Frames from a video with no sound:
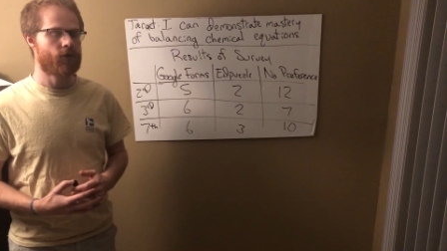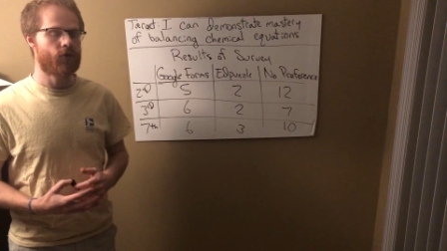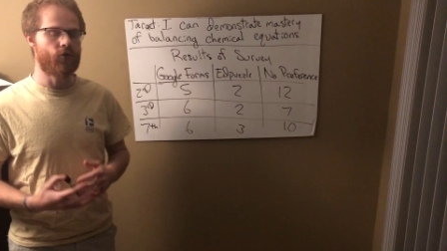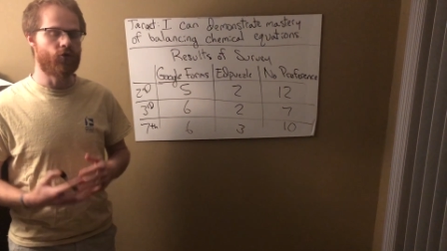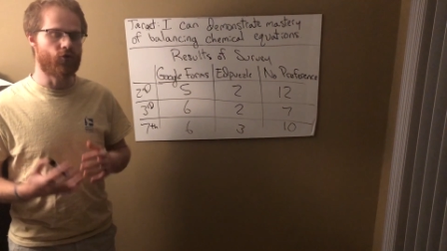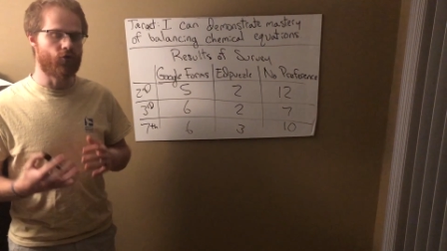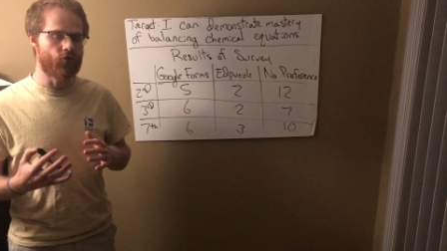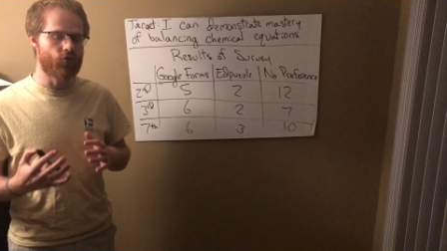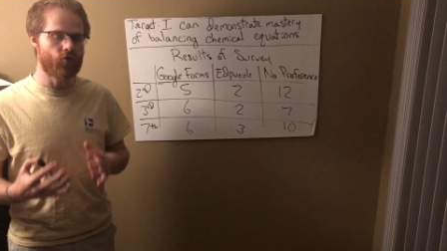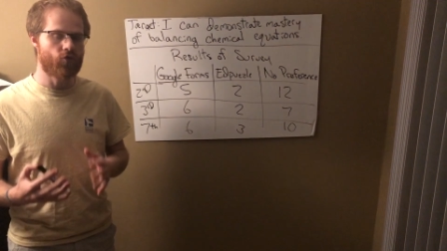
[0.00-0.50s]

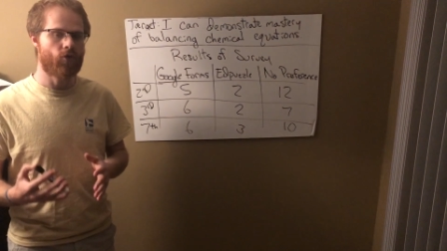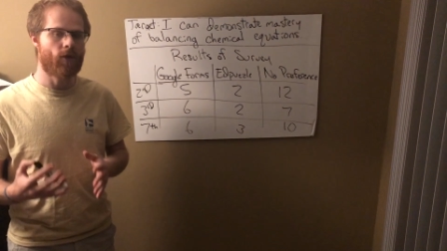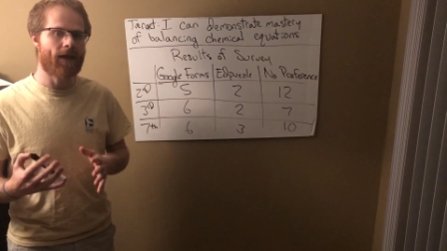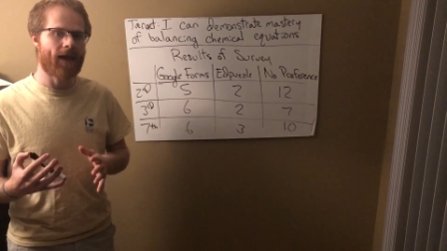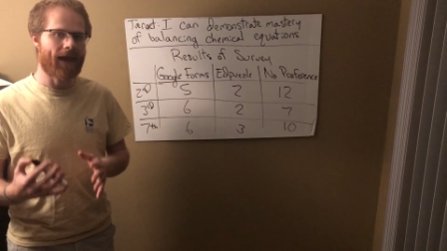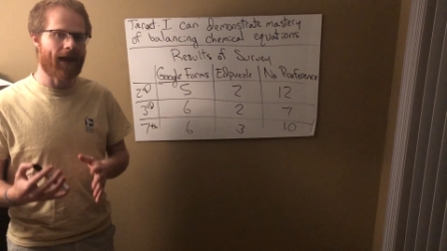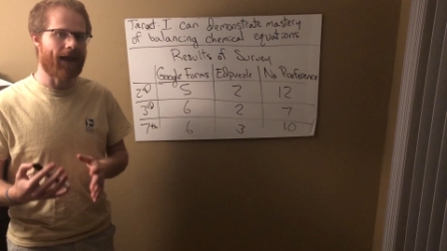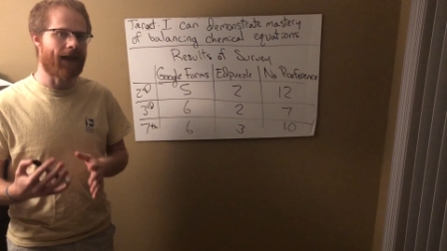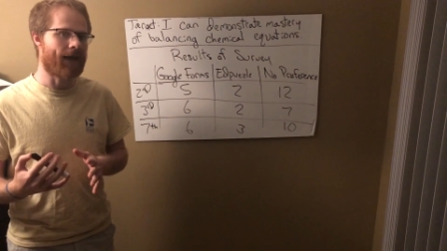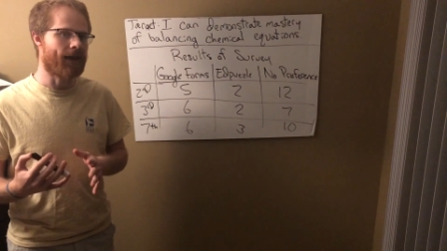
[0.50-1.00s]
you
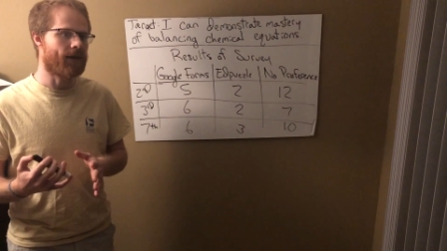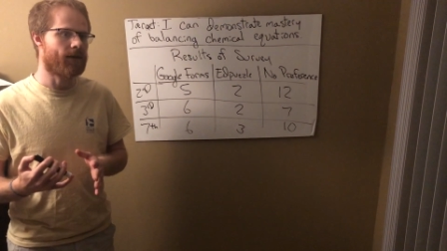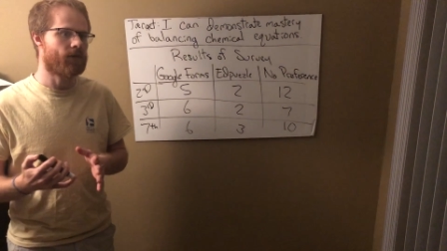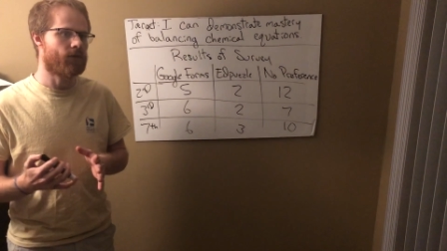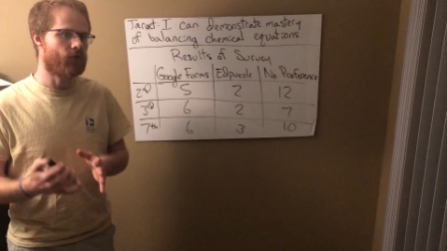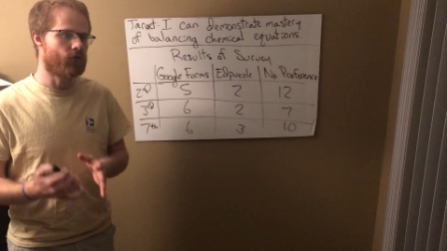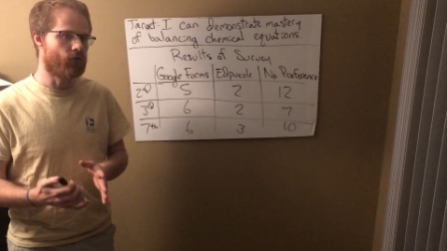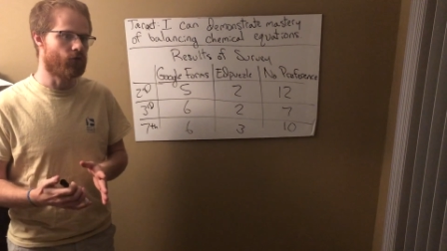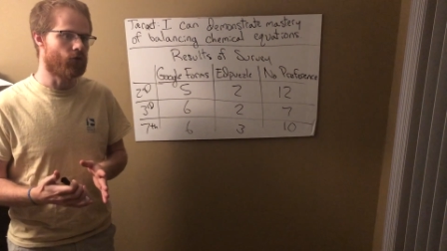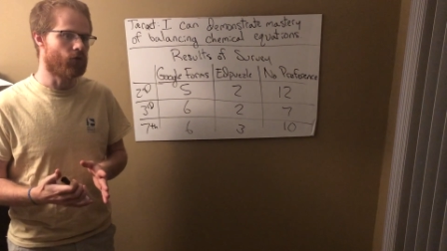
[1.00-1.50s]
can
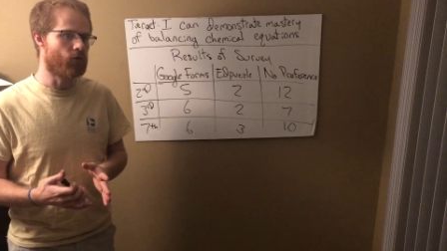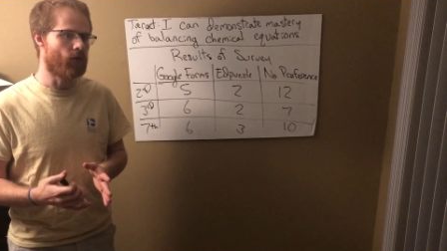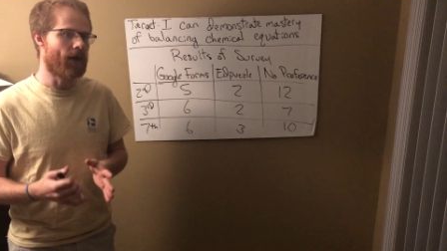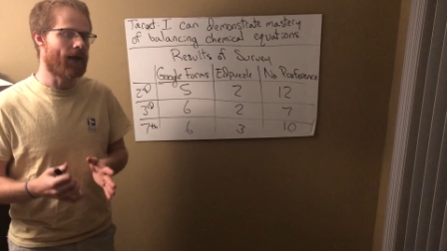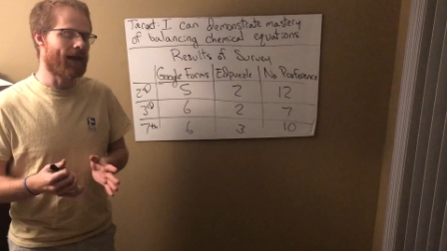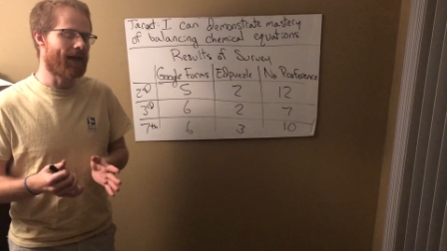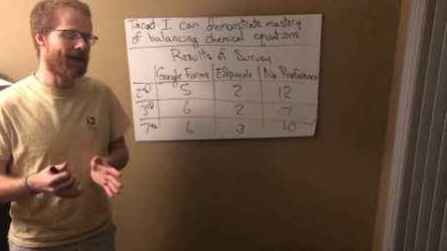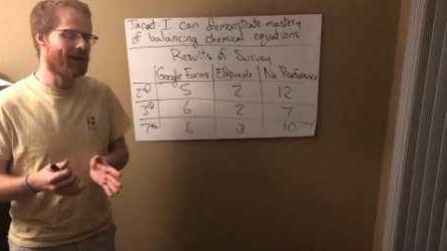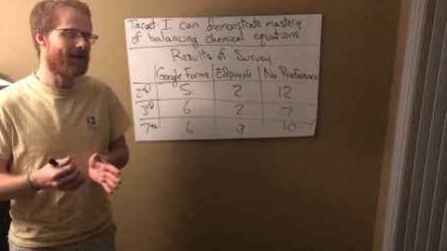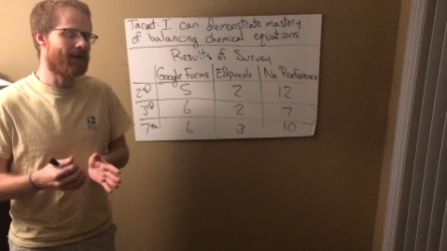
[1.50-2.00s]
do
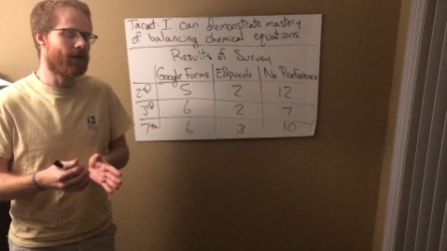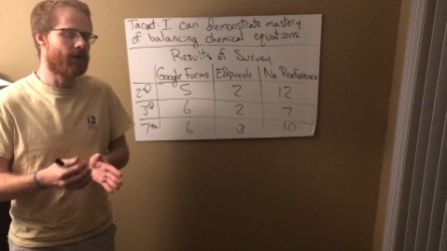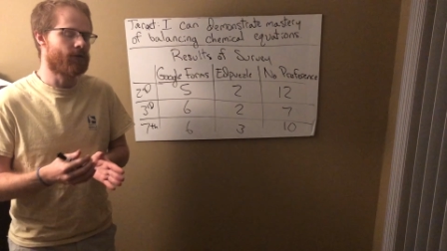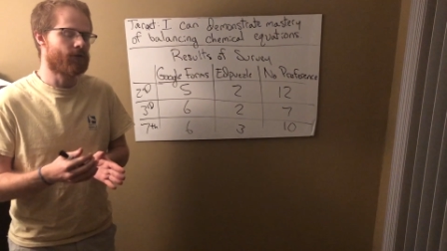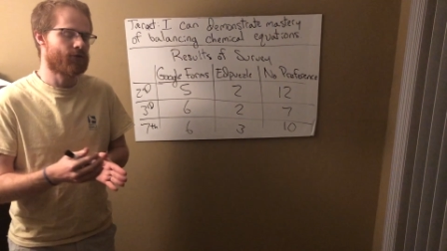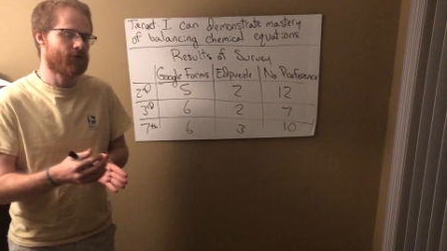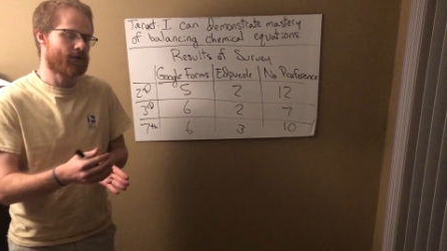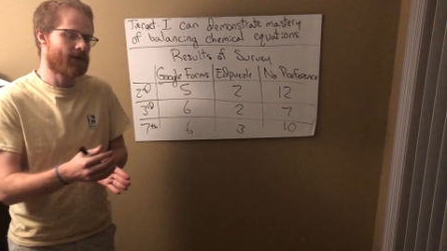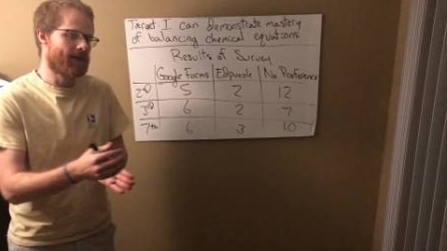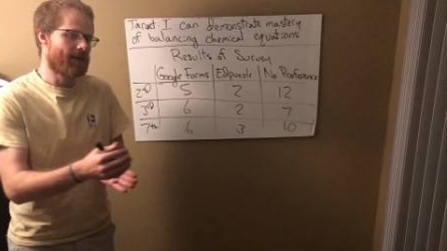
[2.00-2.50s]
and
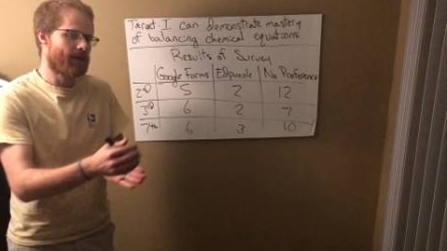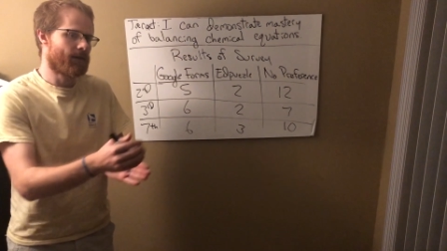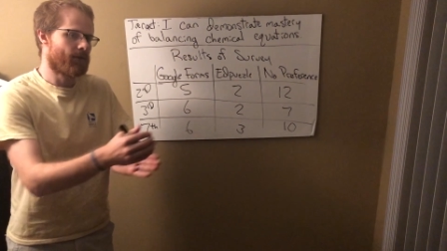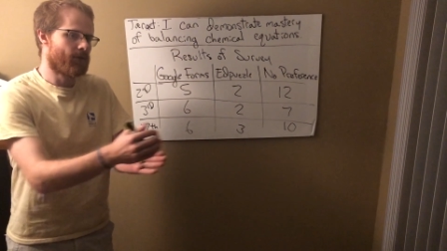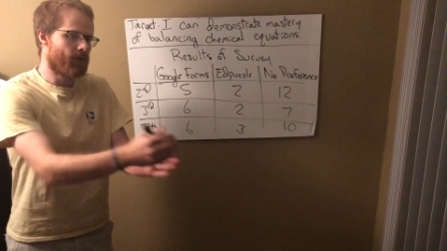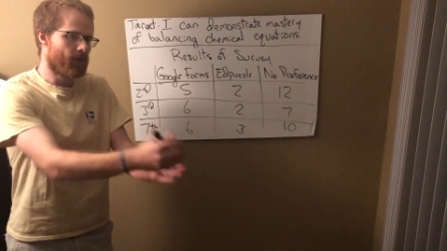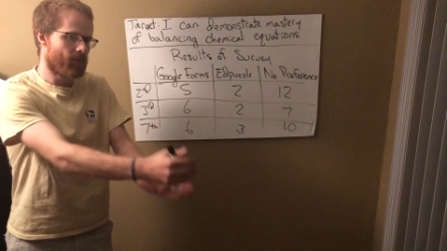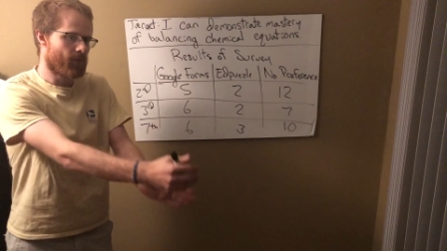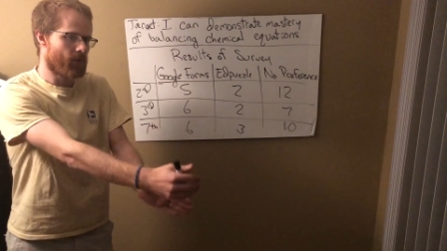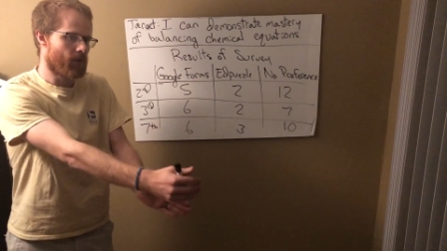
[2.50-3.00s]
understand
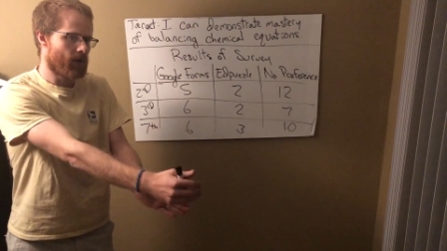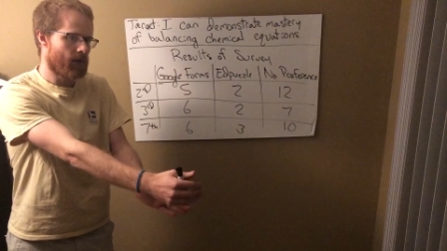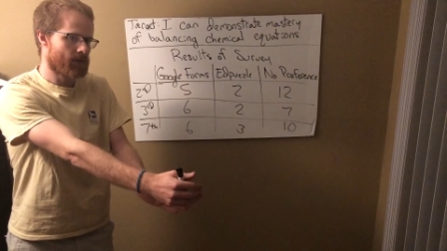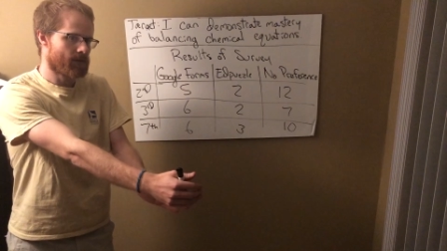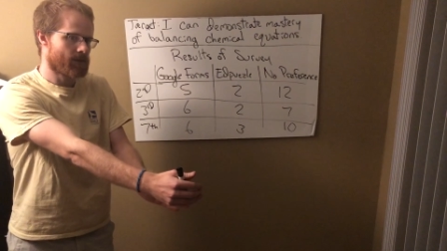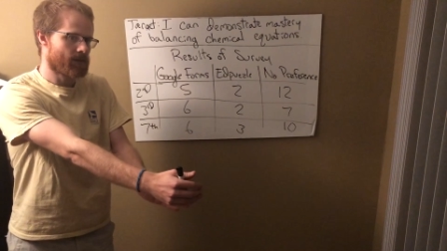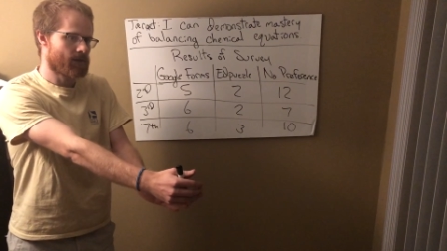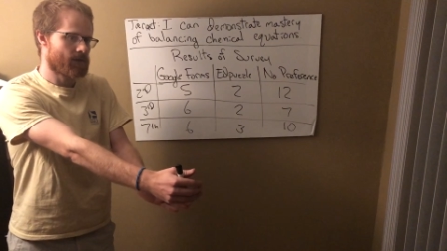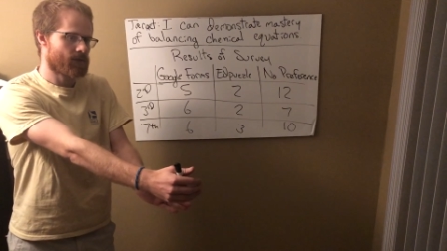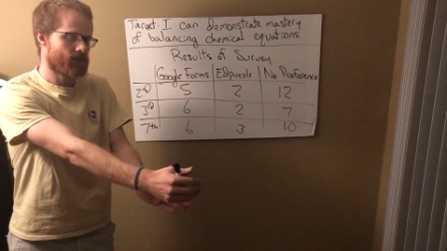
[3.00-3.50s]
the
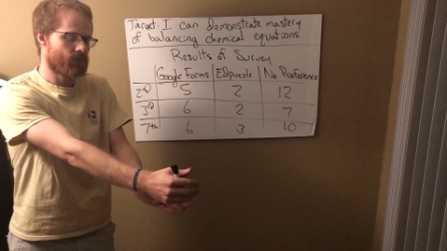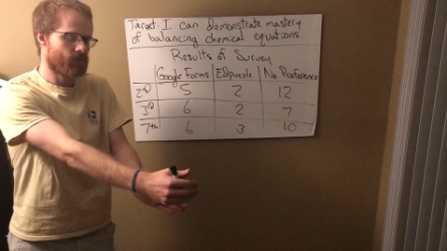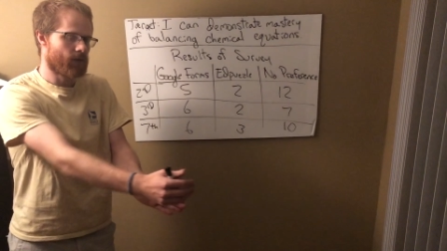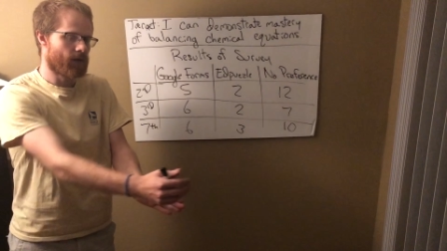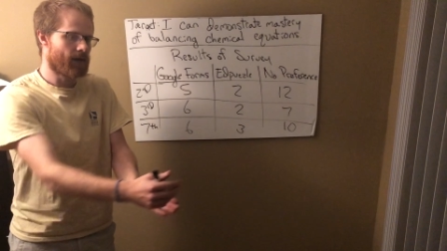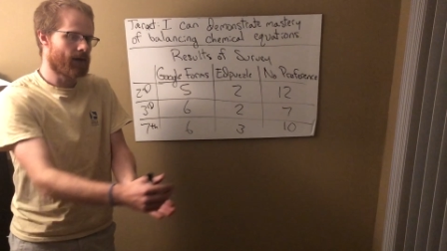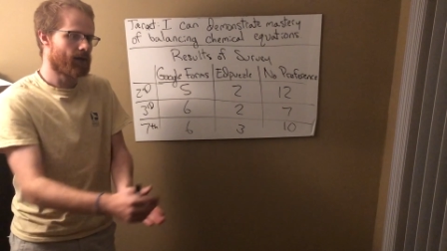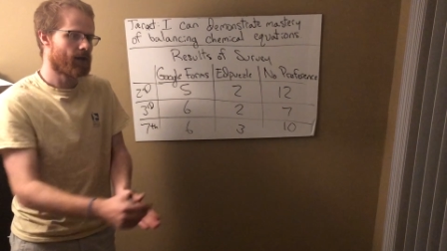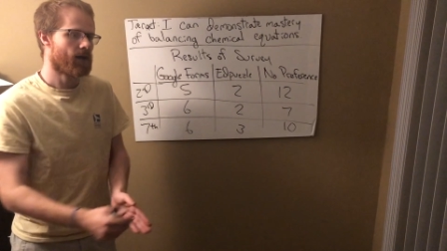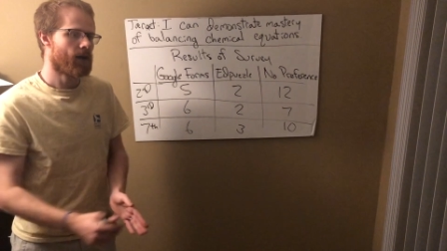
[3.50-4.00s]
process,
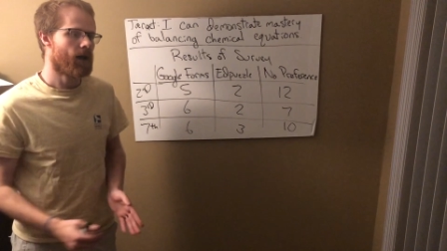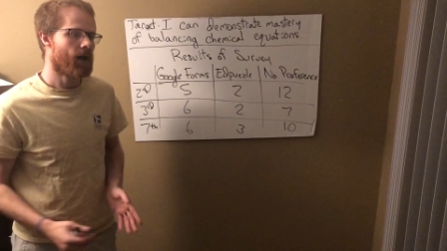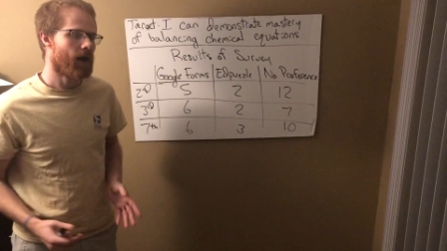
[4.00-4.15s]
right?